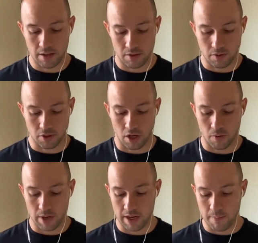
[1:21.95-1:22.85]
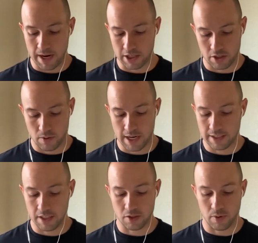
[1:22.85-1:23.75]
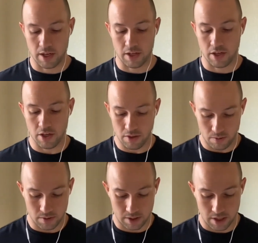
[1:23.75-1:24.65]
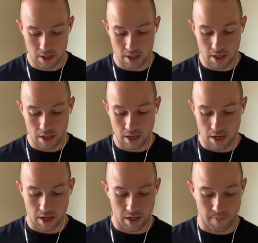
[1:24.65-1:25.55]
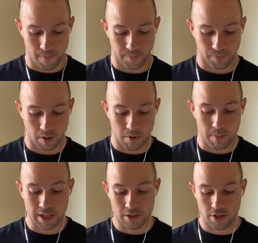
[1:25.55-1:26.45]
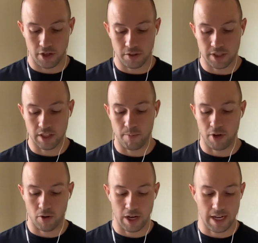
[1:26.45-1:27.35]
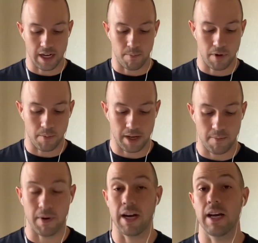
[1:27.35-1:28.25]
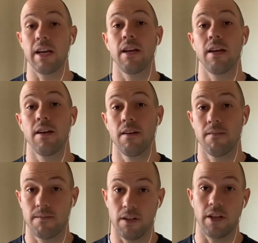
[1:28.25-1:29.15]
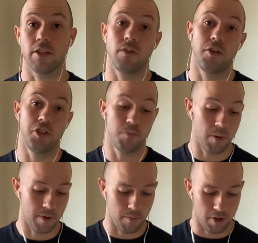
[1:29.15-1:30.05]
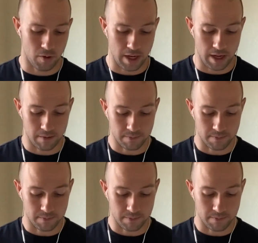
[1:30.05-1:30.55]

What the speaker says: So it's already pasteurized and it's ready to use. But make sure you're using the puree, not pumpkin pie filling. So you're going to use pumpkin puree.